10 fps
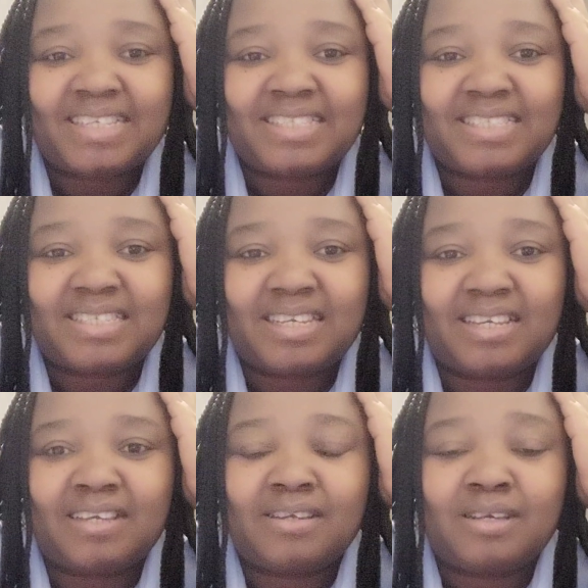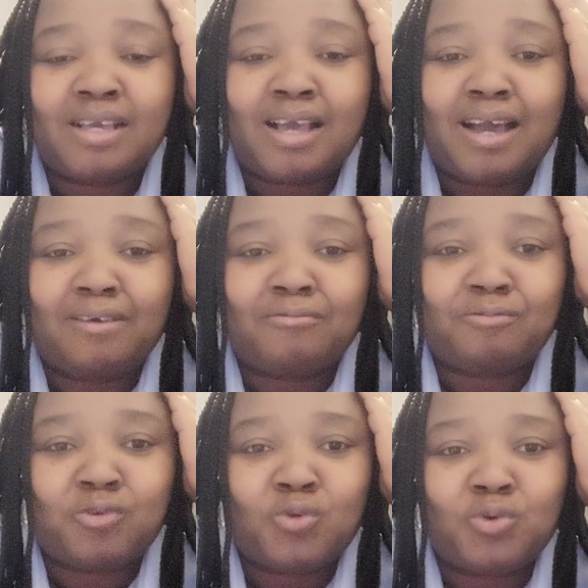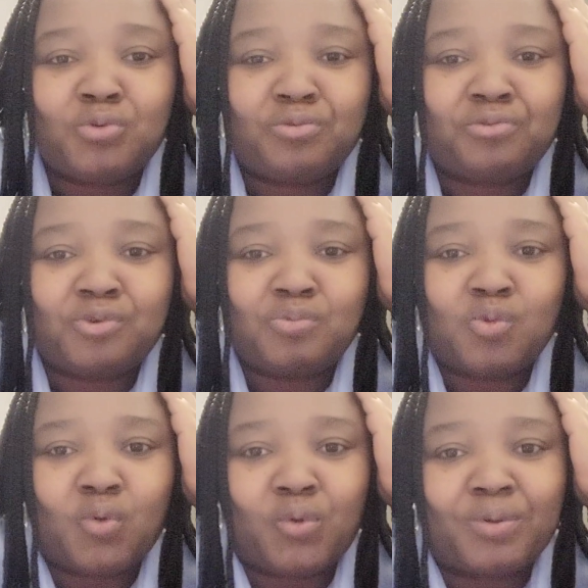share, and follow for more.